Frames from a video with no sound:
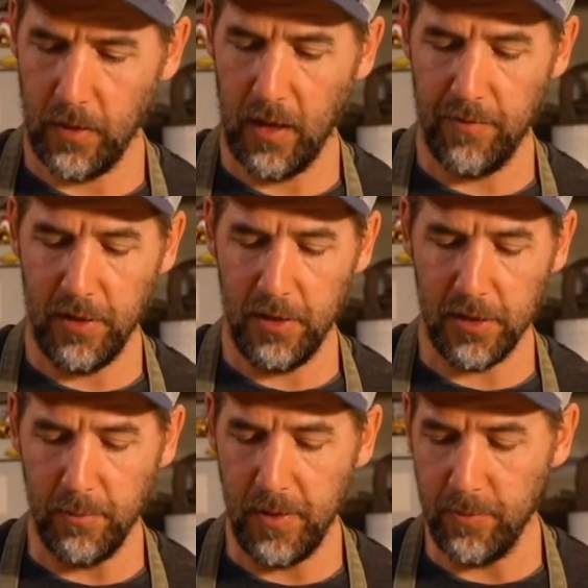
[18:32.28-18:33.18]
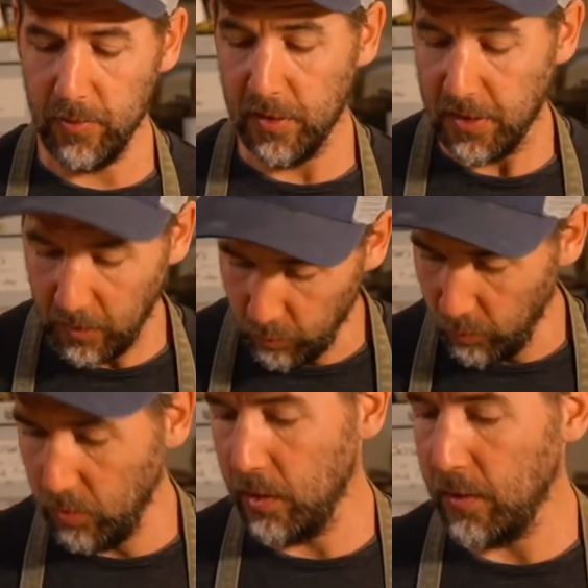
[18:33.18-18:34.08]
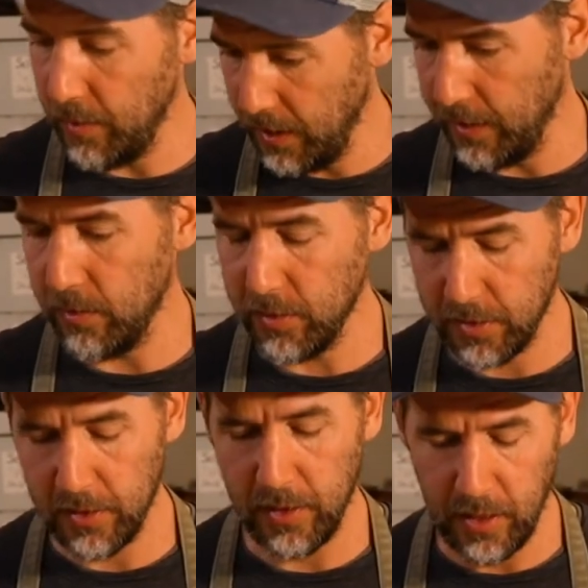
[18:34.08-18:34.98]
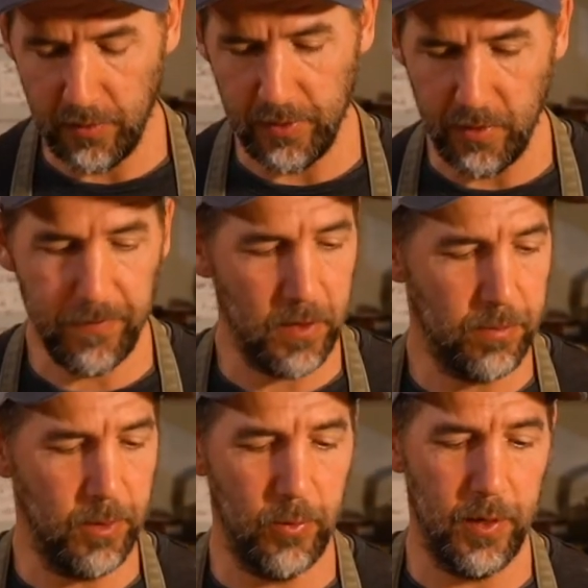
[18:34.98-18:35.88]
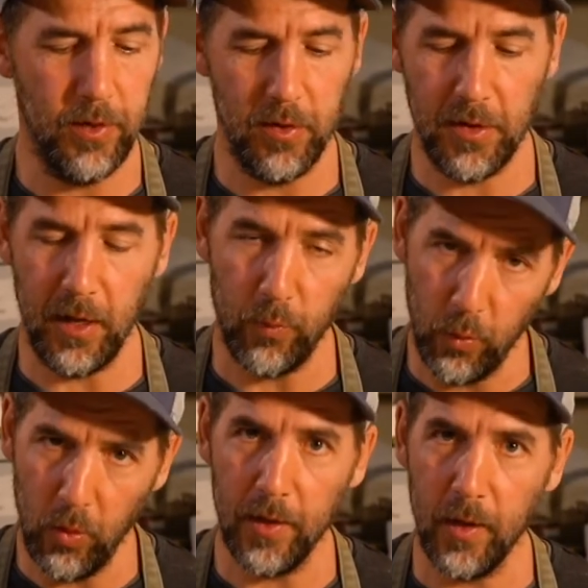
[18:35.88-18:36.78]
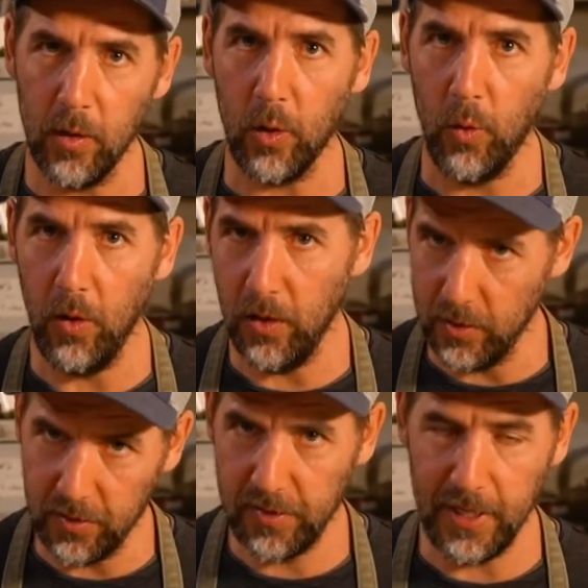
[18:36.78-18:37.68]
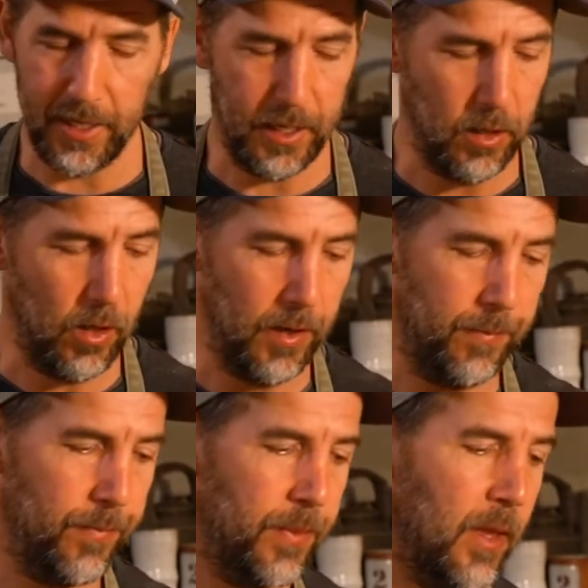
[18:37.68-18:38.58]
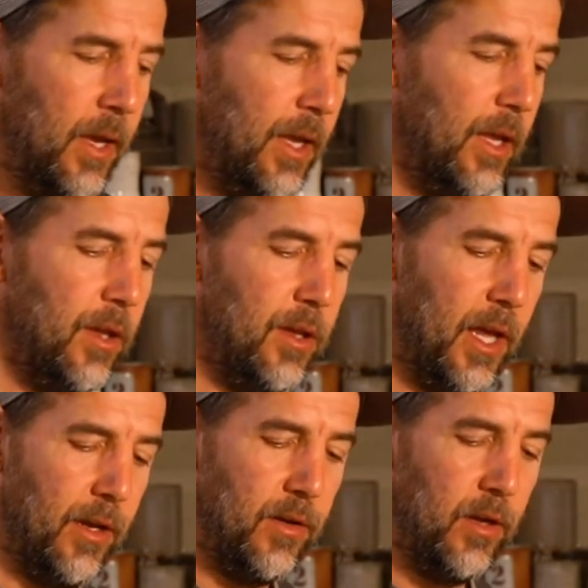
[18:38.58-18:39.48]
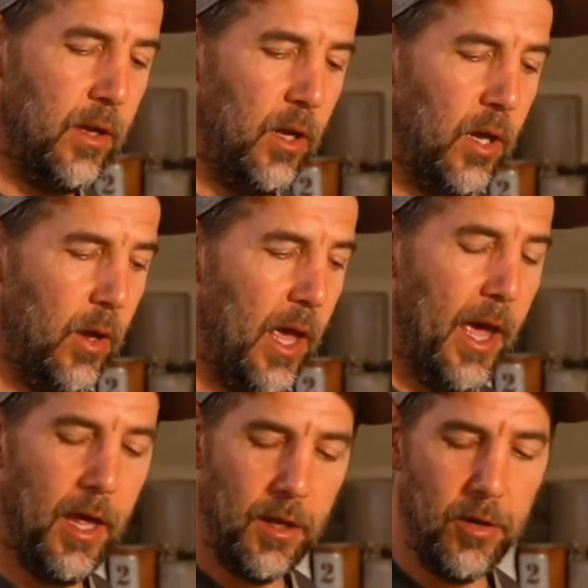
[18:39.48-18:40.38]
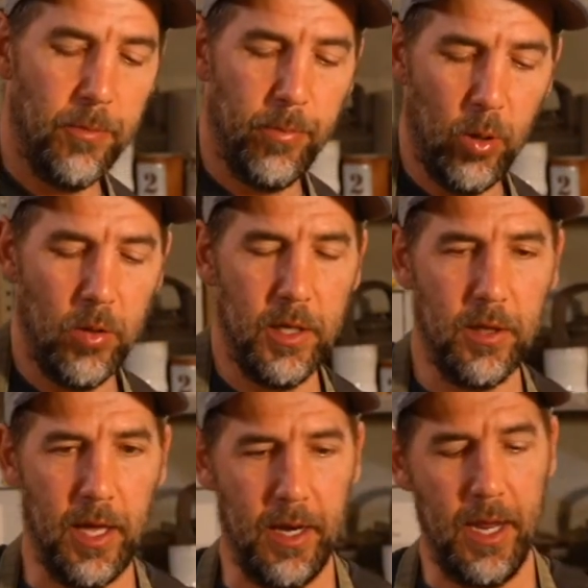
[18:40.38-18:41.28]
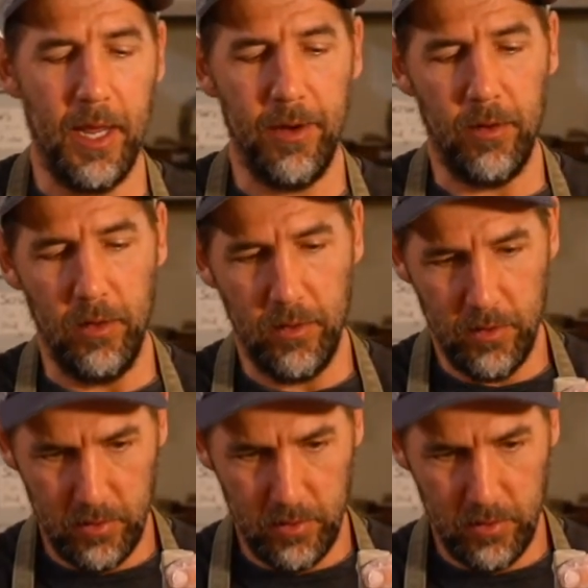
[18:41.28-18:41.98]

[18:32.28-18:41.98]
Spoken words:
I've seen some people just like roll out handles. Now the difference between just like rolling out a coil and sticking it on is that as you're pulling that handle,